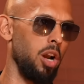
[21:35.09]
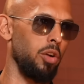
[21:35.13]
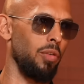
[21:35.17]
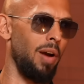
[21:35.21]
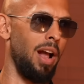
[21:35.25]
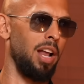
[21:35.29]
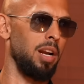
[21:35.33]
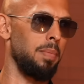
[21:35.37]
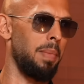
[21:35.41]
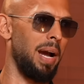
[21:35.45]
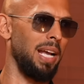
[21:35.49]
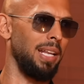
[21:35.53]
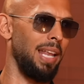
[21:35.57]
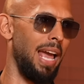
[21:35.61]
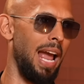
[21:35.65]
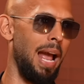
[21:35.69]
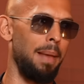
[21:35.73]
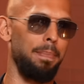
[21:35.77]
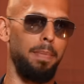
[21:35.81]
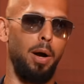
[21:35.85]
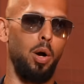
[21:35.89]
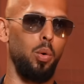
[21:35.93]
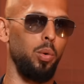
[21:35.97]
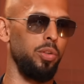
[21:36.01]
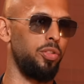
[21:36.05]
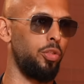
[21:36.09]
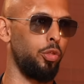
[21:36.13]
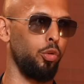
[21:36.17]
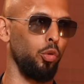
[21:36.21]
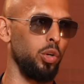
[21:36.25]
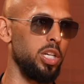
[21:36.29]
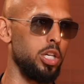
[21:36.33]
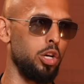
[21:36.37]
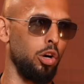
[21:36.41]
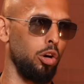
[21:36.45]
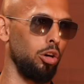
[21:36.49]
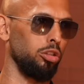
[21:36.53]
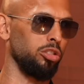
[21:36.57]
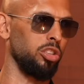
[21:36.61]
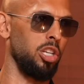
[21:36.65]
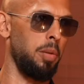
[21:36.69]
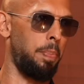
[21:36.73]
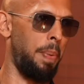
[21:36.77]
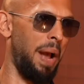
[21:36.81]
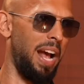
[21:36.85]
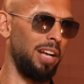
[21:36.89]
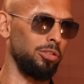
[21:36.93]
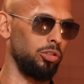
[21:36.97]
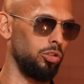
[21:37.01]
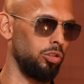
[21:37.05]
around in my Lambo with 3 girls in the
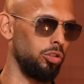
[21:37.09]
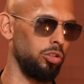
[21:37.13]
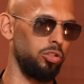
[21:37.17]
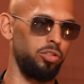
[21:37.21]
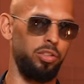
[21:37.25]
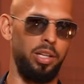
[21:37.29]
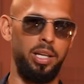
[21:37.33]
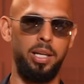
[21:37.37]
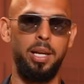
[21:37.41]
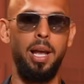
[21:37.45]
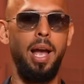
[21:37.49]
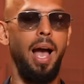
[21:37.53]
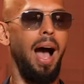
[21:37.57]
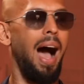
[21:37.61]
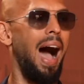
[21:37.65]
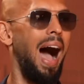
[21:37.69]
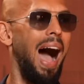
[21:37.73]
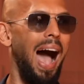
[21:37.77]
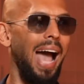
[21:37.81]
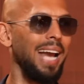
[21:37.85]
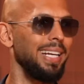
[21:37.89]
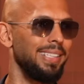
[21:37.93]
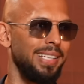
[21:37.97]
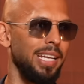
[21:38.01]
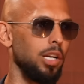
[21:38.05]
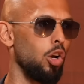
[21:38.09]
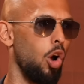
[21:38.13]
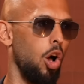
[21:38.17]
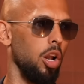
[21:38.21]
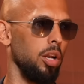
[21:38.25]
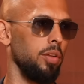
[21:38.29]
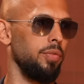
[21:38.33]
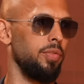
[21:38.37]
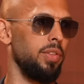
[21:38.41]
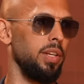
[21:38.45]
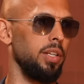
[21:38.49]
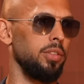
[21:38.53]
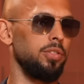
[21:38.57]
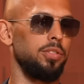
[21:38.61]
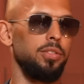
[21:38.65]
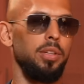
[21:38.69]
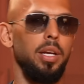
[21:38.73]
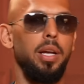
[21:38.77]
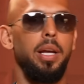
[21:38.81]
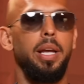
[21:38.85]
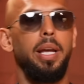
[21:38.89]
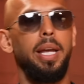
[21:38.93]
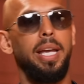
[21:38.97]
passenger seat. I did all of this.